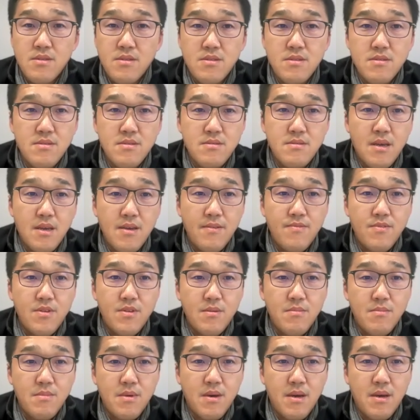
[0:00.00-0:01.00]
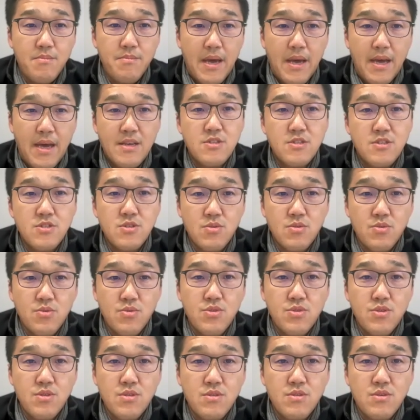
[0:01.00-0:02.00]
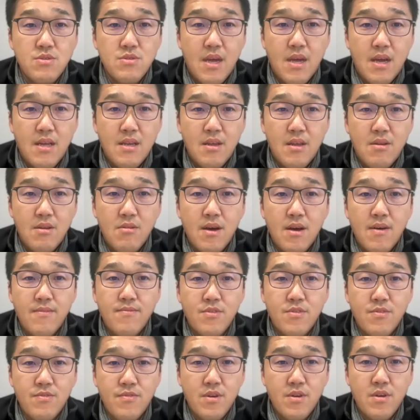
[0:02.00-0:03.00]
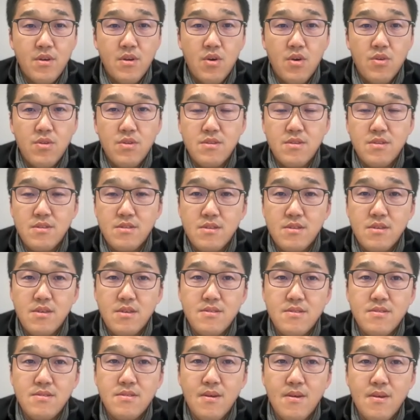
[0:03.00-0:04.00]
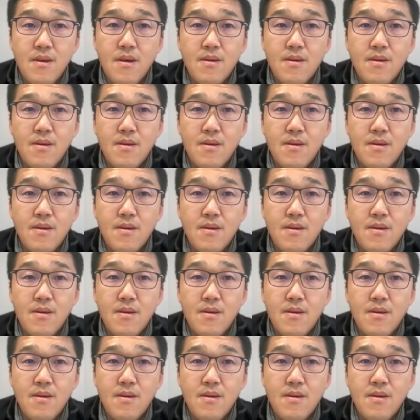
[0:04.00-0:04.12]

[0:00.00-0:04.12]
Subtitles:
to give them a package solution so that they don't have to figure out all the details.